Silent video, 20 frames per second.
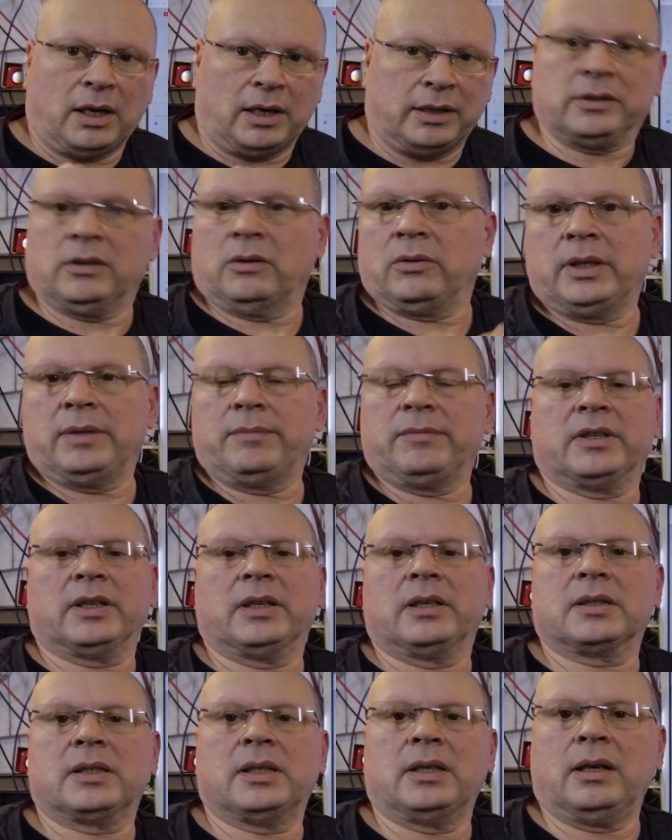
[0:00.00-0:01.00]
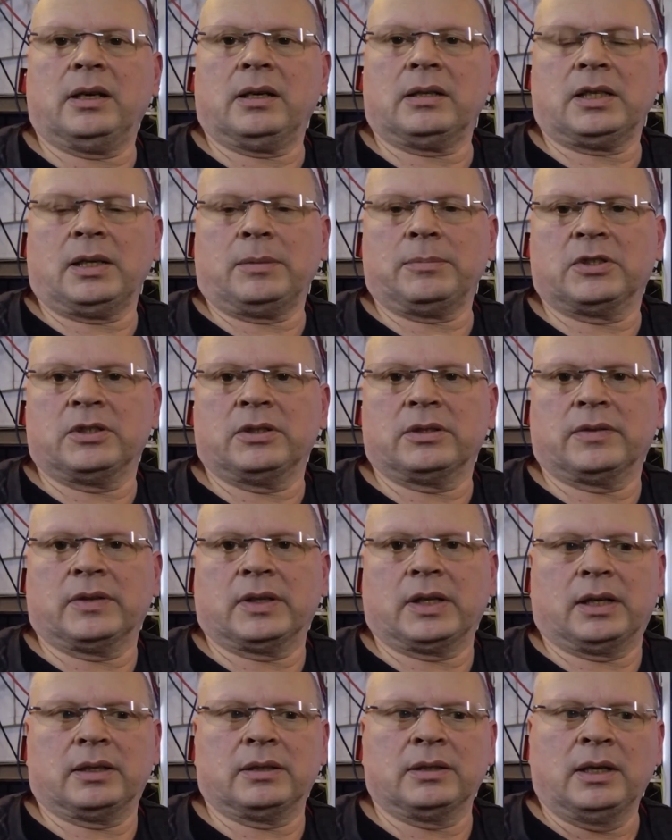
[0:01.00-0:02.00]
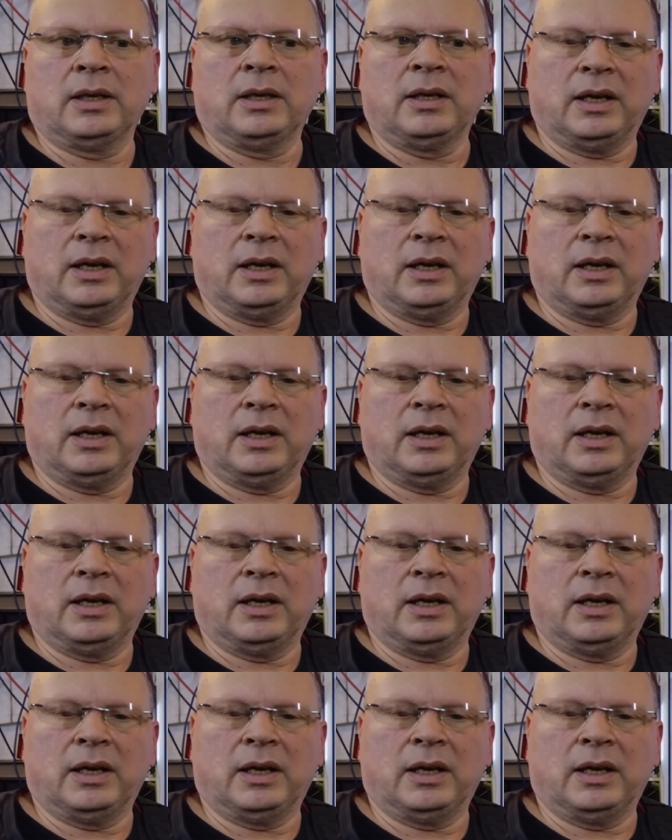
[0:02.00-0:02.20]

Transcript: I don't even think there's any exceptions for that.